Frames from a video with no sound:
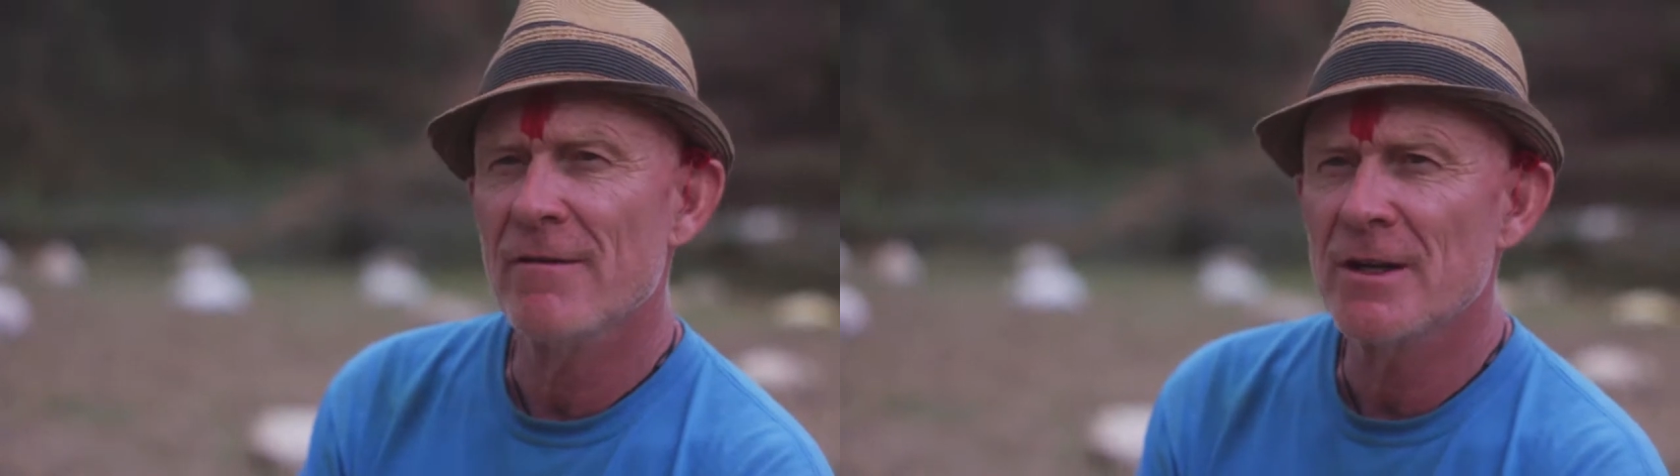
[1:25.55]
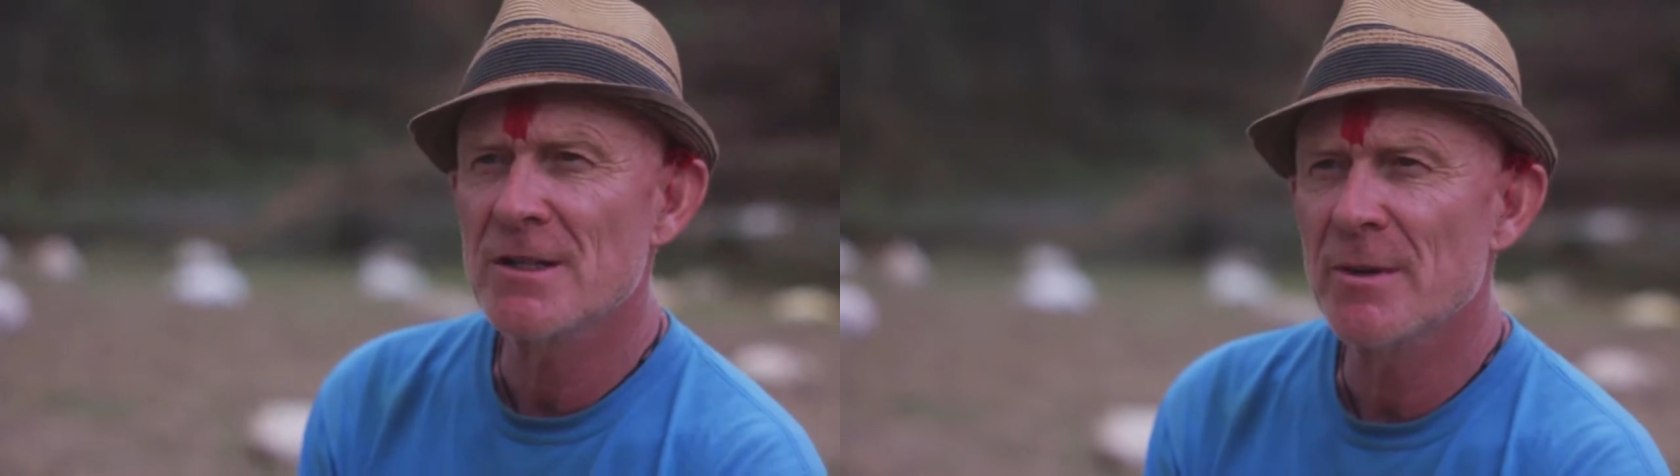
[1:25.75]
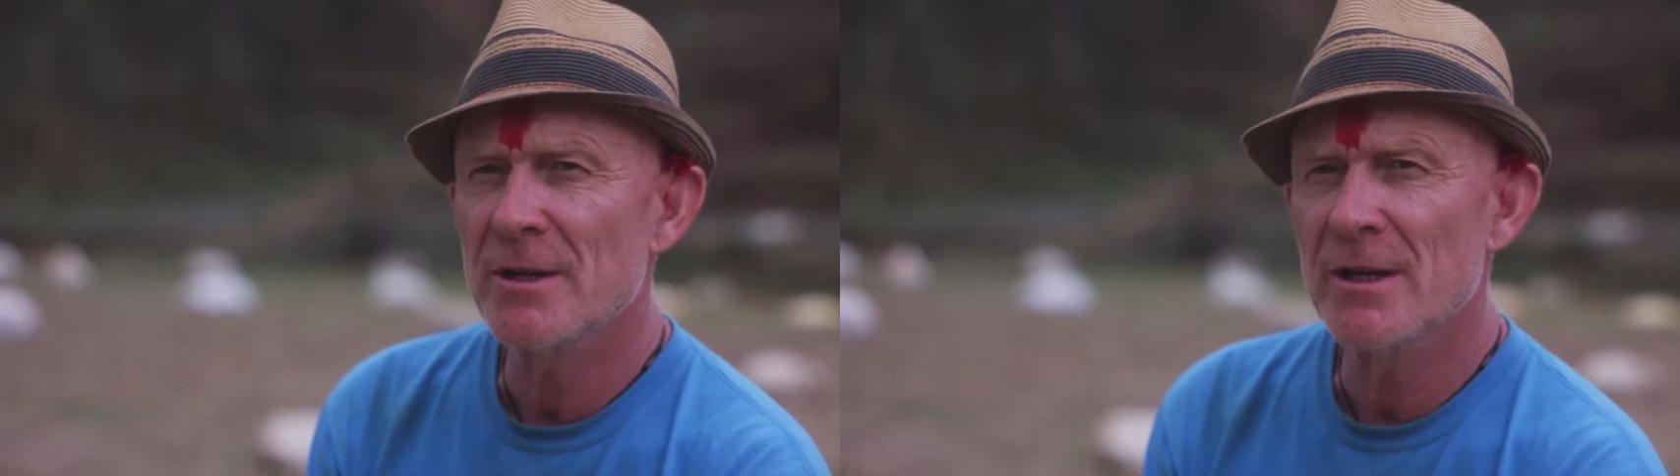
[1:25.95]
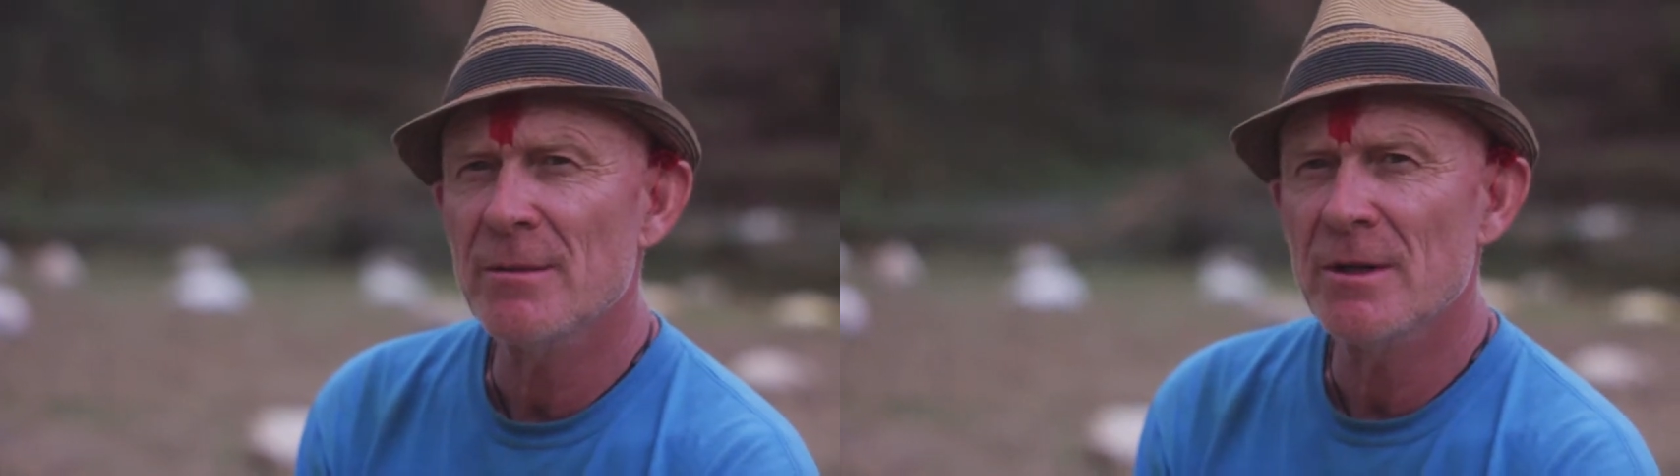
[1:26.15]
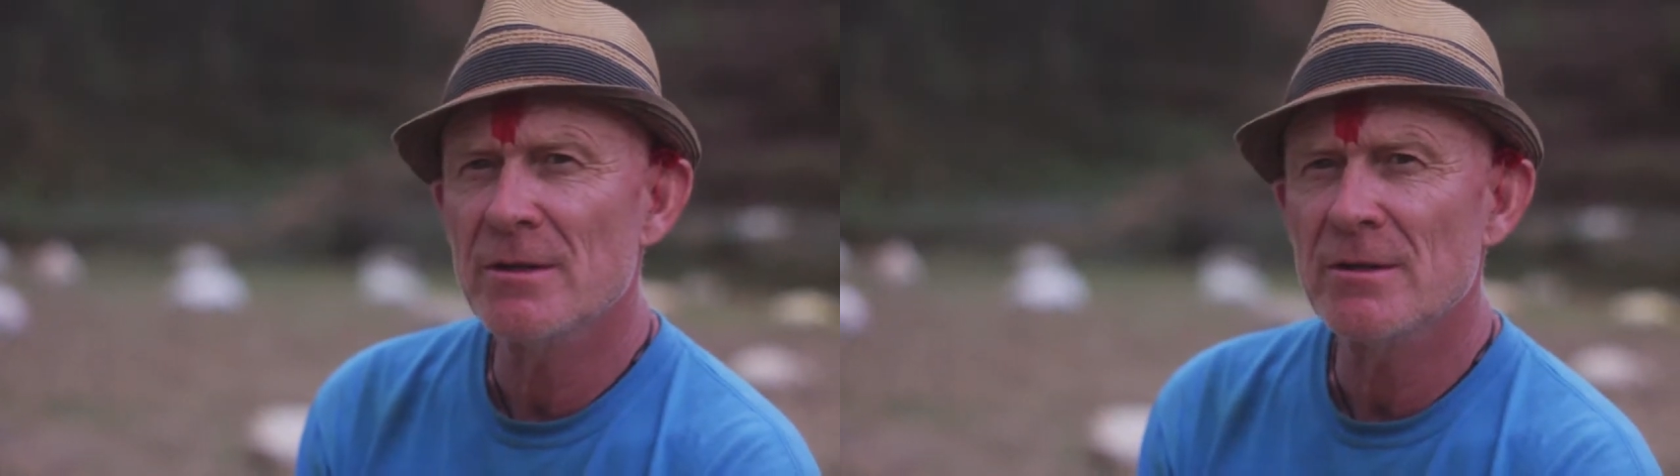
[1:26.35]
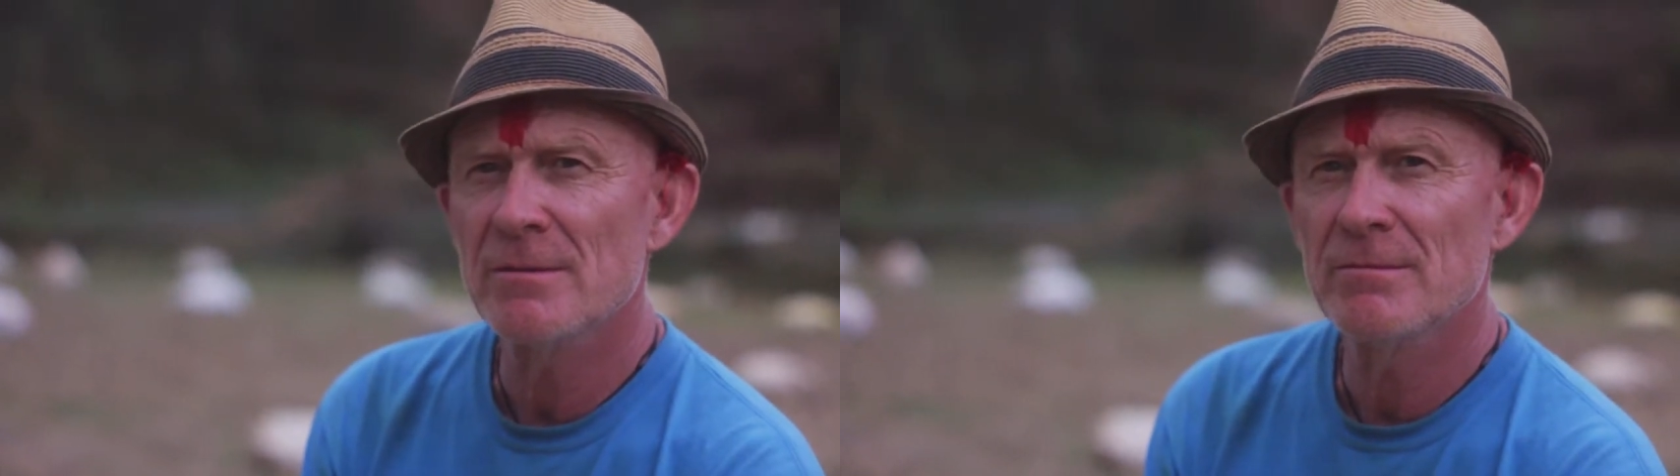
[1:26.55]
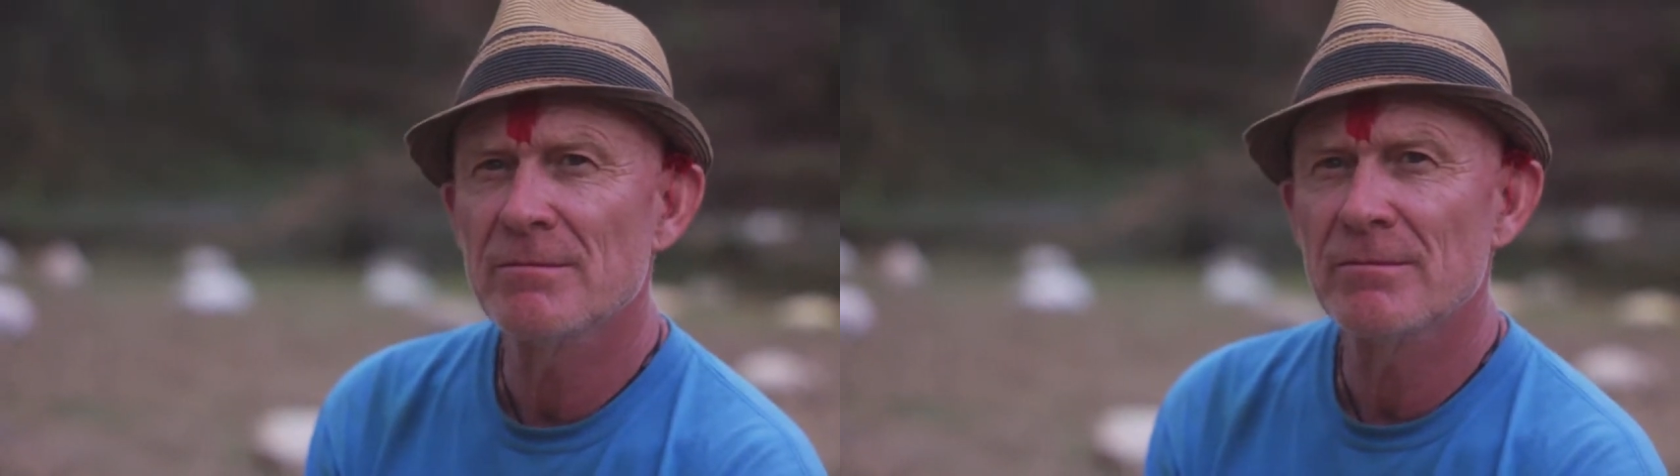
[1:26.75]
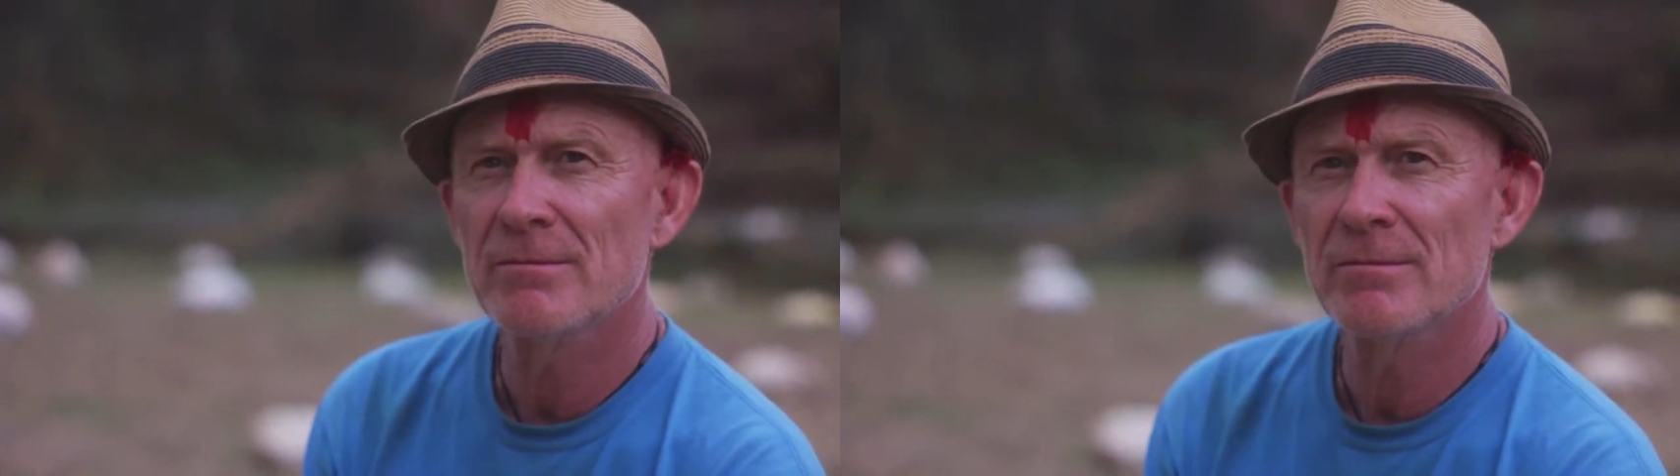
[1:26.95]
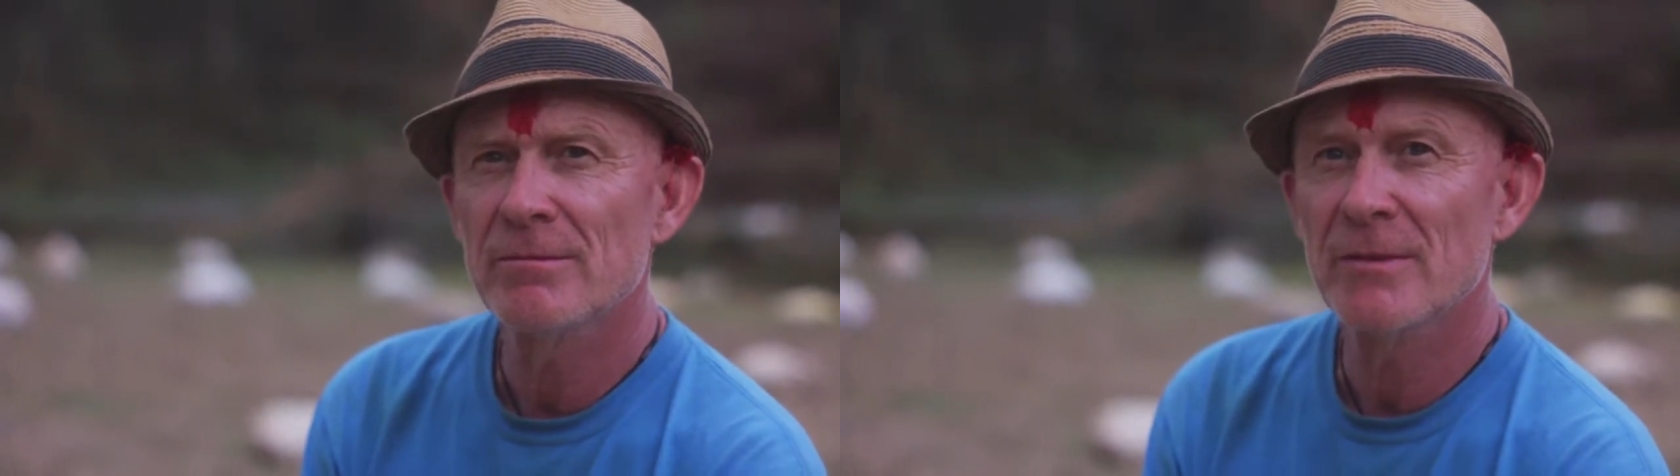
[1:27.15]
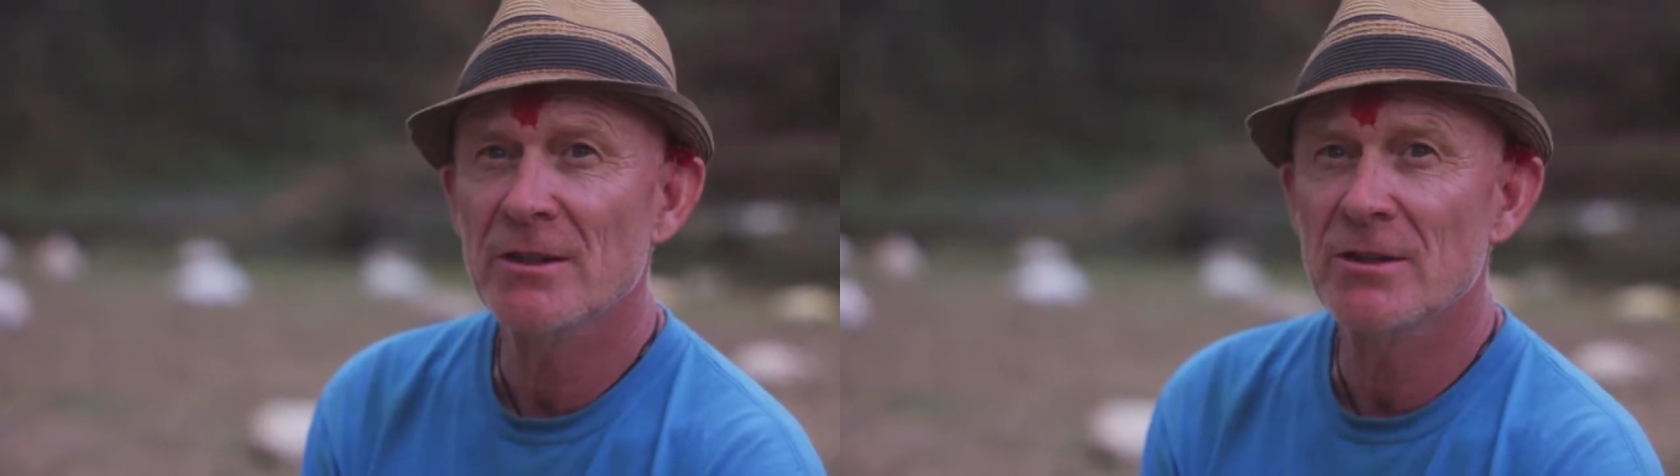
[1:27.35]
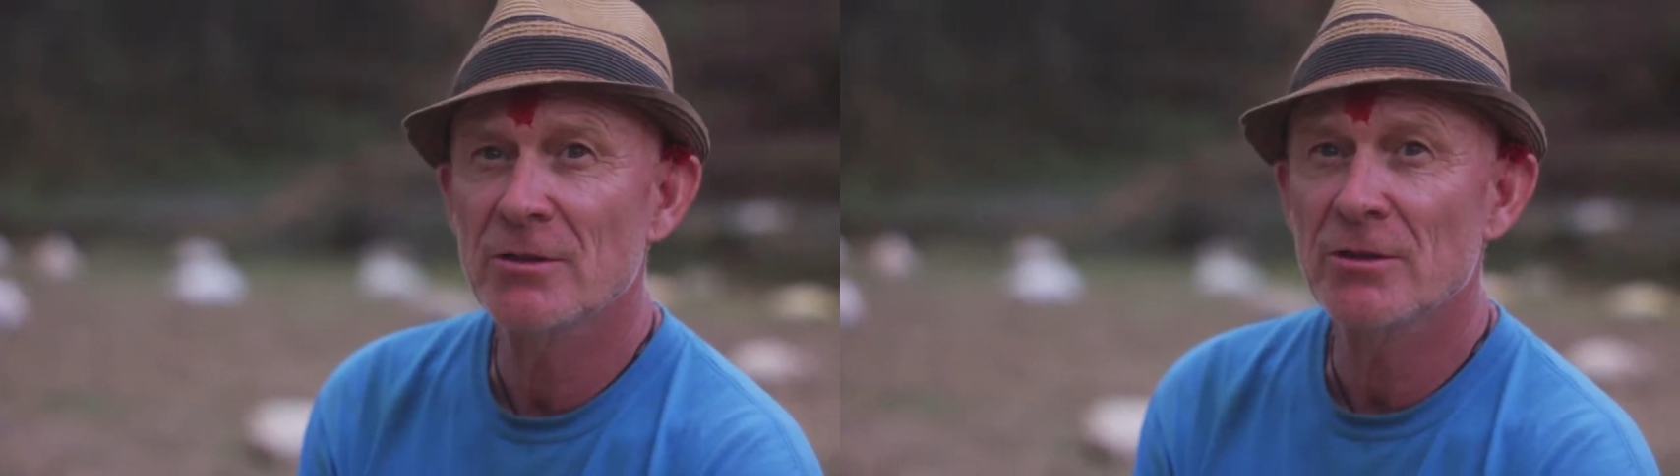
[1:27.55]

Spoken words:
face my demons. That's the